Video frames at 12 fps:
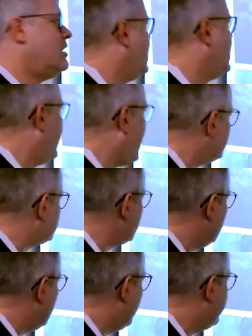And
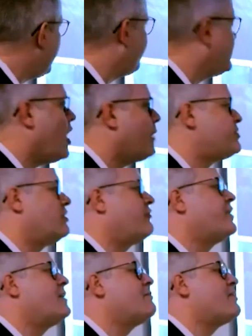also, we have the option
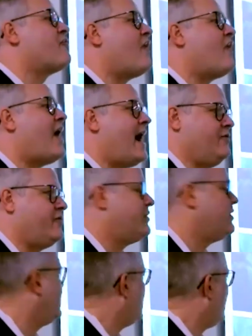of number 5,
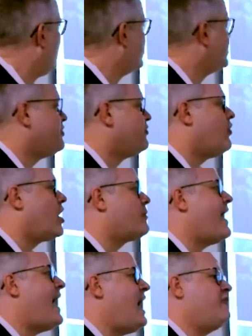who would
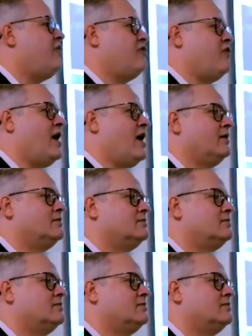perform FFR.